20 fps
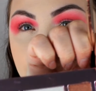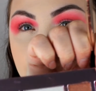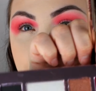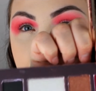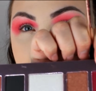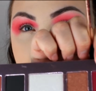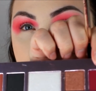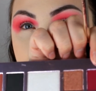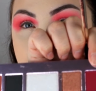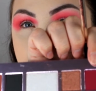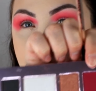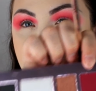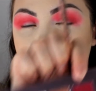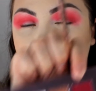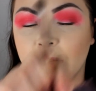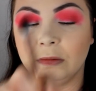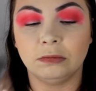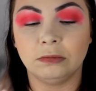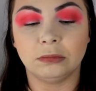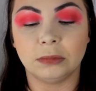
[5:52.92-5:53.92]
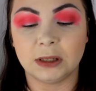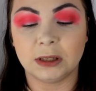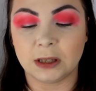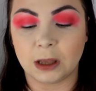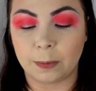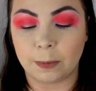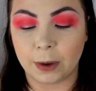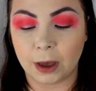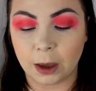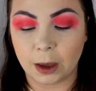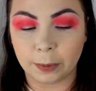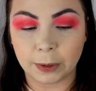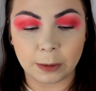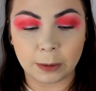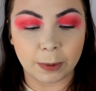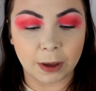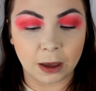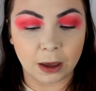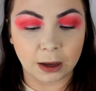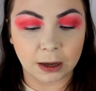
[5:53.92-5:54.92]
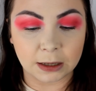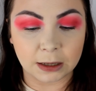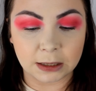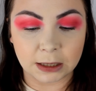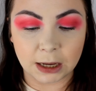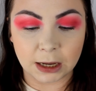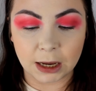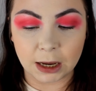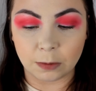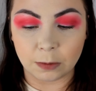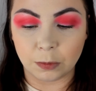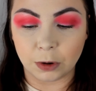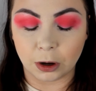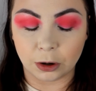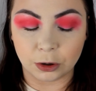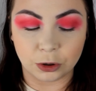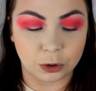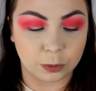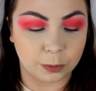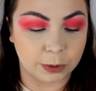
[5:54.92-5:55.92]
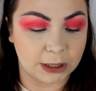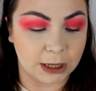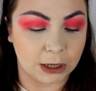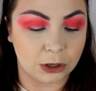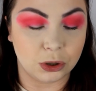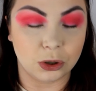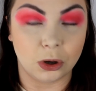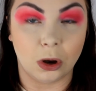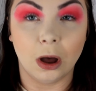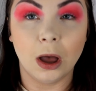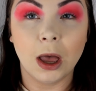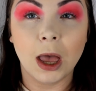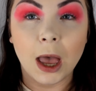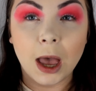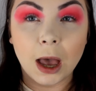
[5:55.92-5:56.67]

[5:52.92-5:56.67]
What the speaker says: of a purpley burgundy, I'm not 100% sure.